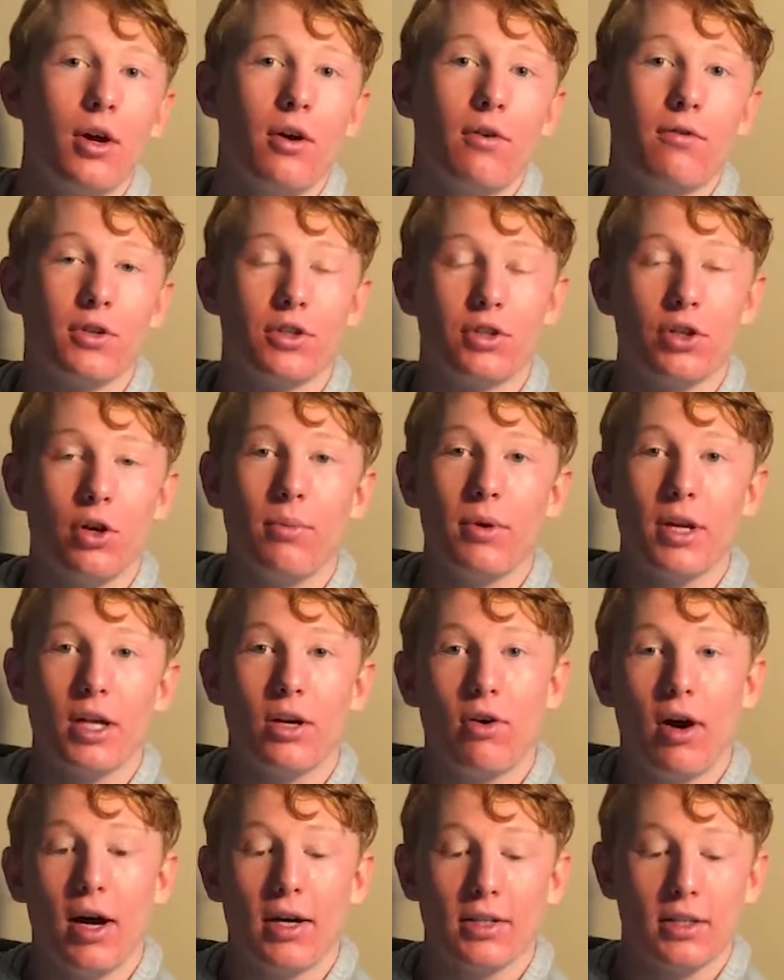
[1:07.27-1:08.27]
For so many
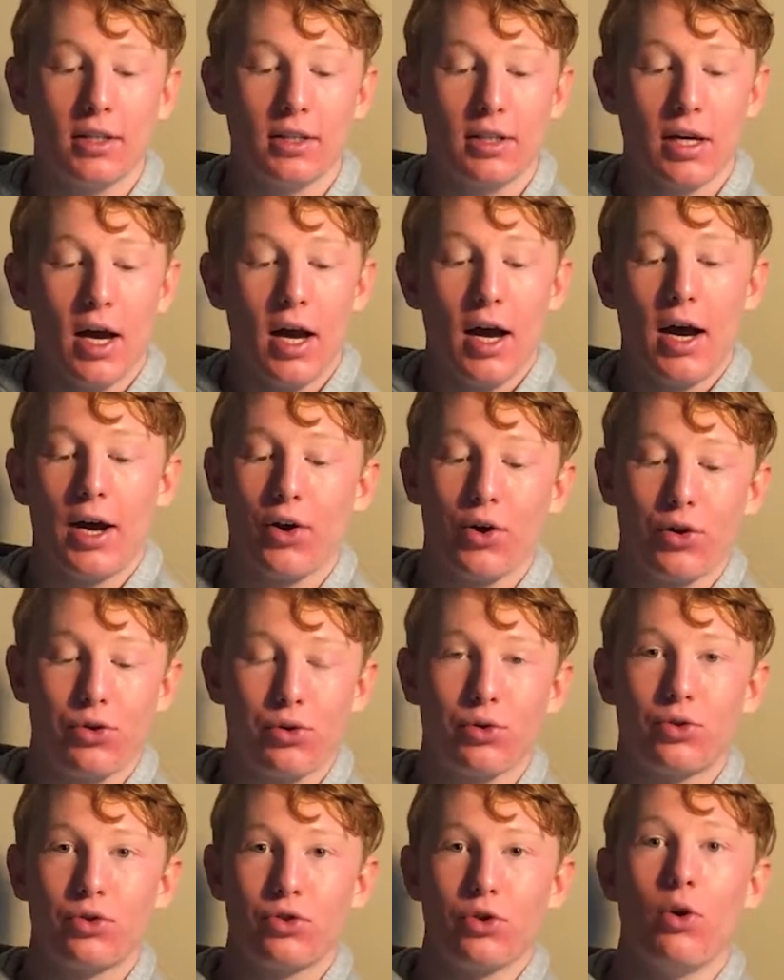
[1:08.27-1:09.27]
classes, I go
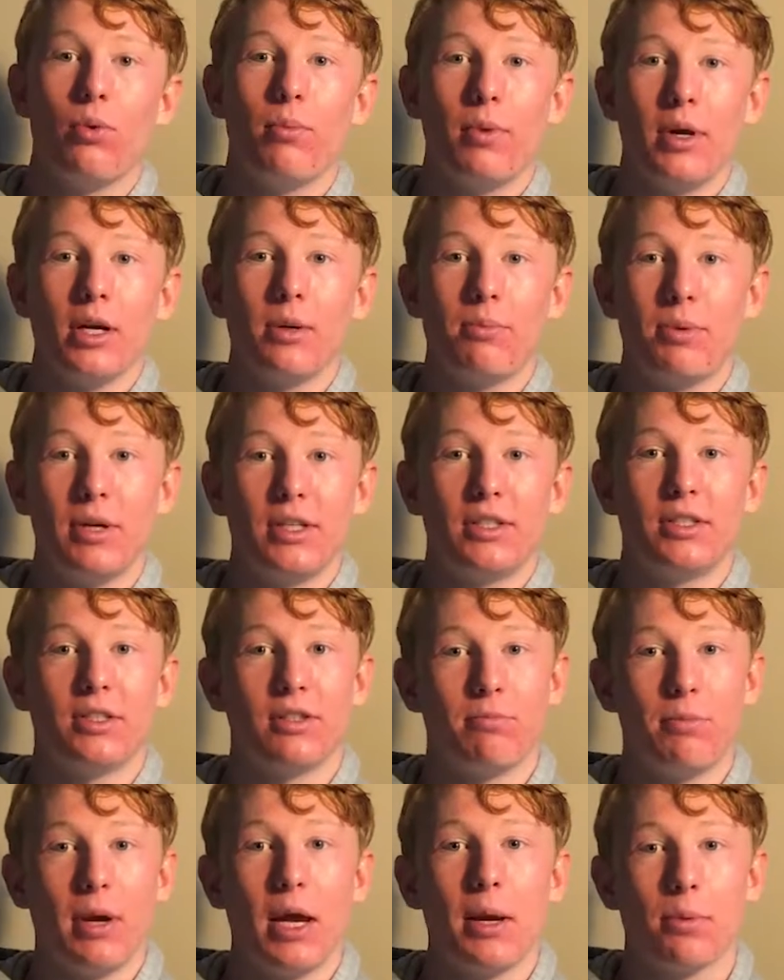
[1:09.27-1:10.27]
through so many pieces
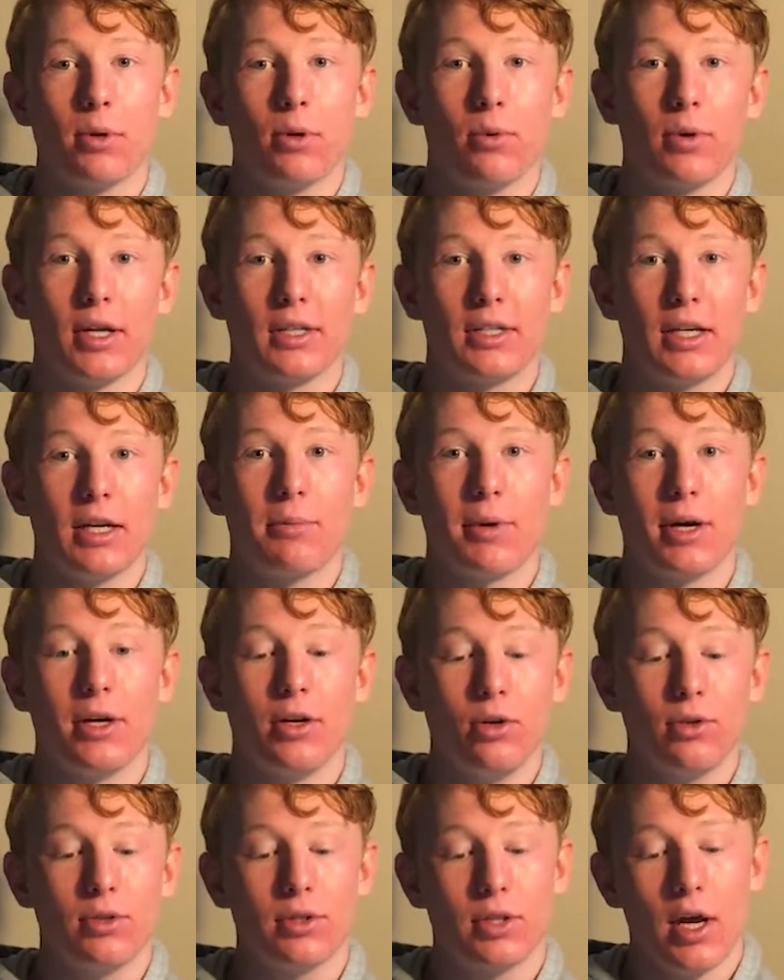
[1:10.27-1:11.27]
of paper when I take my
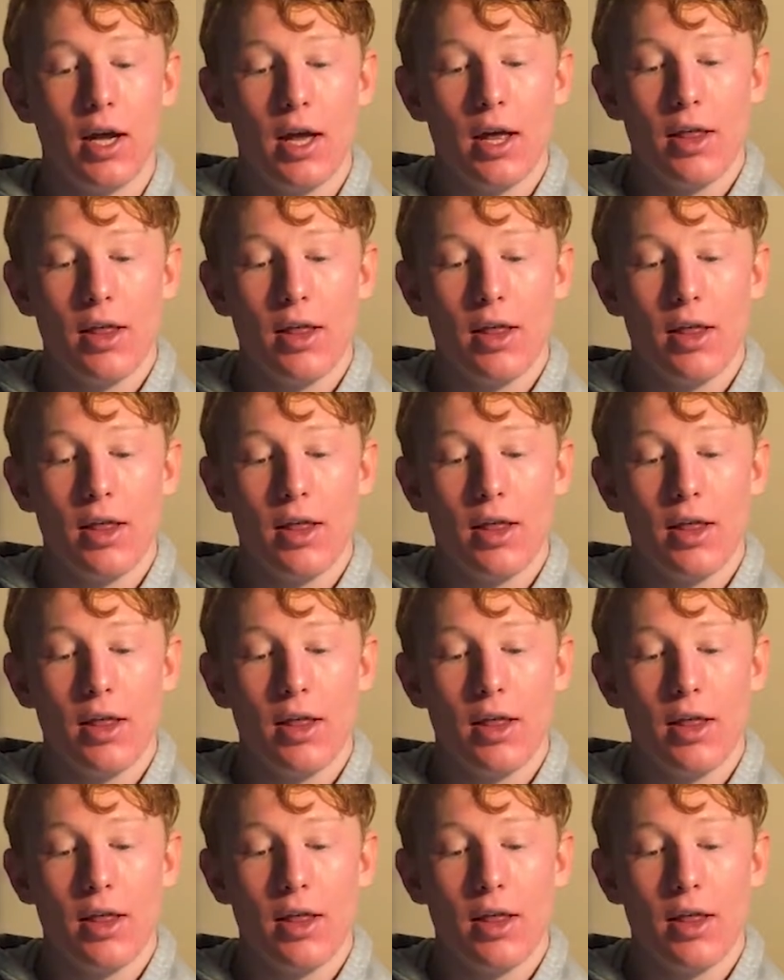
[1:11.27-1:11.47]
notes